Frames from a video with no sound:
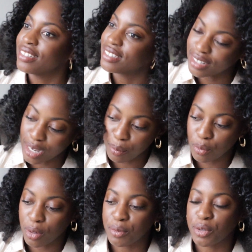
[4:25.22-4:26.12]

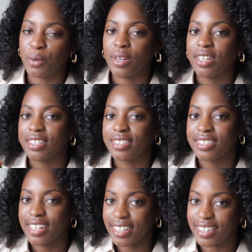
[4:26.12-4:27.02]
stop what I'm doing,
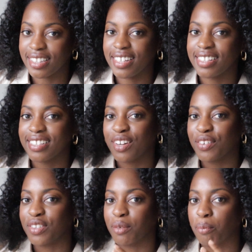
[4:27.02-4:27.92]
take the lens
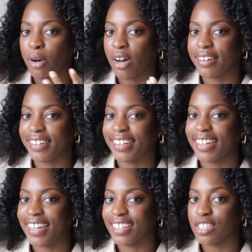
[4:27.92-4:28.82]
out of the
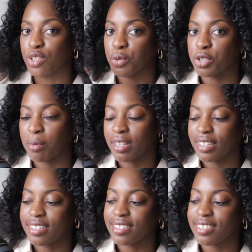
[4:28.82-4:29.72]
body, and switch my
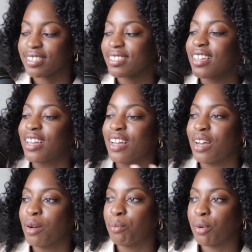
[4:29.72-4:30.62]
lenses.
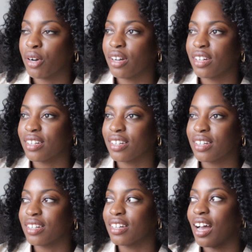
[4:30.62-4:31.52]
But
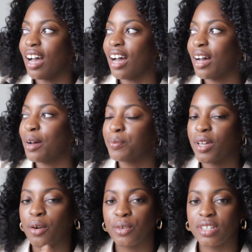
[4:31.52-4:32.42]
I'm
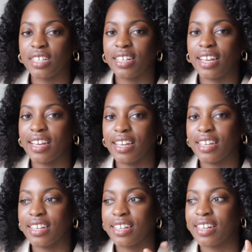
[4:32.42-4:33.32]
not really
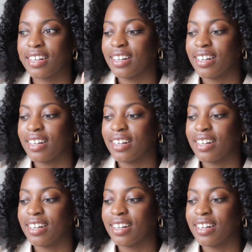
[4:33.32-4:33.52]
a